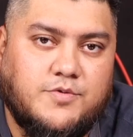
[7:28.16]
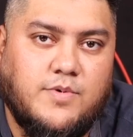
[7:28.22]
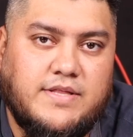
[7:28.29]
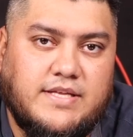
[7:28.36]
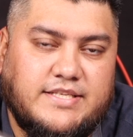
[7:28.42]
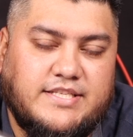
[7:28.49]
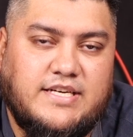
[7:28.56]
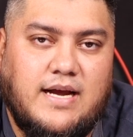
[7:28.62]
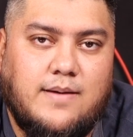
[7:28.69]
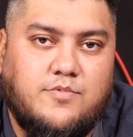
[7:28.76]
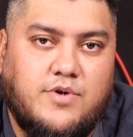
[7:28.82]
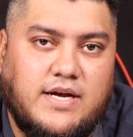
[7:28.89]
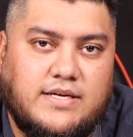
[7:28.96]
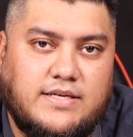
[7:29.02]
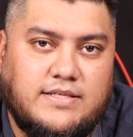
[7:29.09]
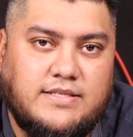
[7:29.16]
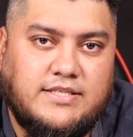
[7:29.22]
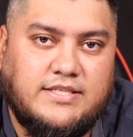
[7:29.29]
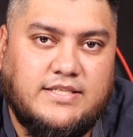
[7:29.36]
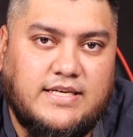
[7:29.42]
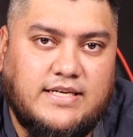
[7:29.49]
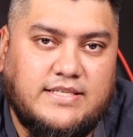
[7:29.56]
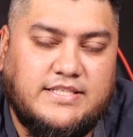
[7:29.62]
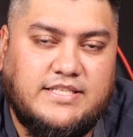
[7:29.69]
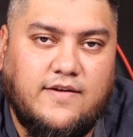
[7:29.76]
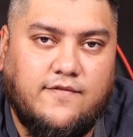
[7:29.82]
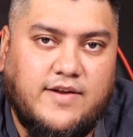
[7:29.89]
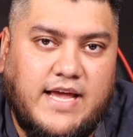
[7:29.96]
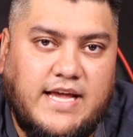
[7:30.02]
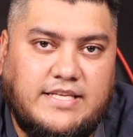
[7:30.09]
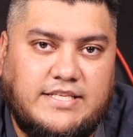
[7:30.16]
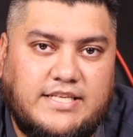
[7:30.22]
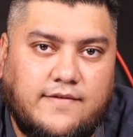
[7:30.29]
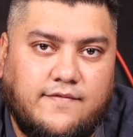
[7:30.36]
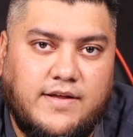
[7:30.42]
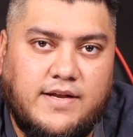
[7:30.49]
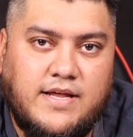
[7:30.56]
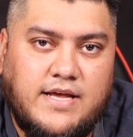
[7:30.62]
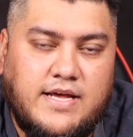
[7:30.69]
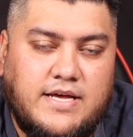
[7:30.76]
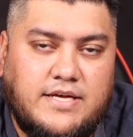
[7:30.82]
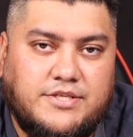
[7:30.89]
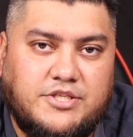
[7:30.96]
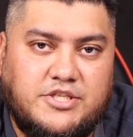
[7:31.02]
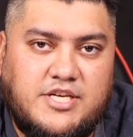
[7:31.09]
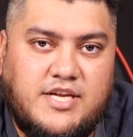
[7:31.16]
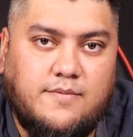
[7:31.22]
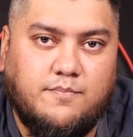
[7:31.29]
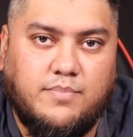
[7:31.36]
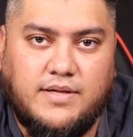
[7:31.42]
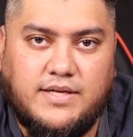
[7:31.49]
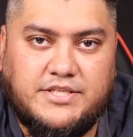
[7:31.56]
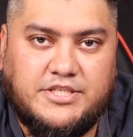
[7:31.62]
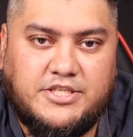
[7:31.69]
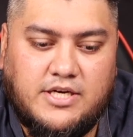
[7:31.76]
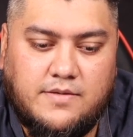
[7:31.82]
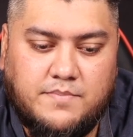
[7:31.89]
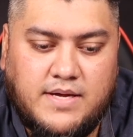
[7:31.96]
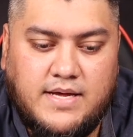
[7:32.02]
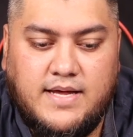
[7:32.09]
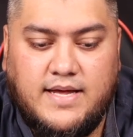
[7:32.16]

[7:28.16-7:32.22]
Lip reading: with Snapdragon's 787G Plus chip,